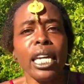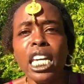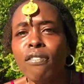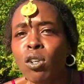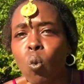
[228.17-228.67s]

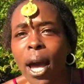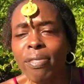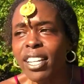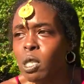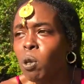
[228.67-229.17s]
even
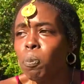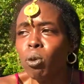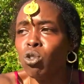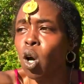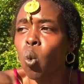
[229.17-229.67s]
when these
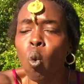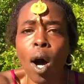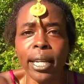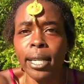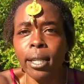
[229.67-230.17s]
people don't
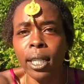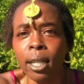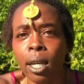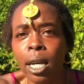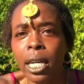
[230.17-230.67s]
want healing,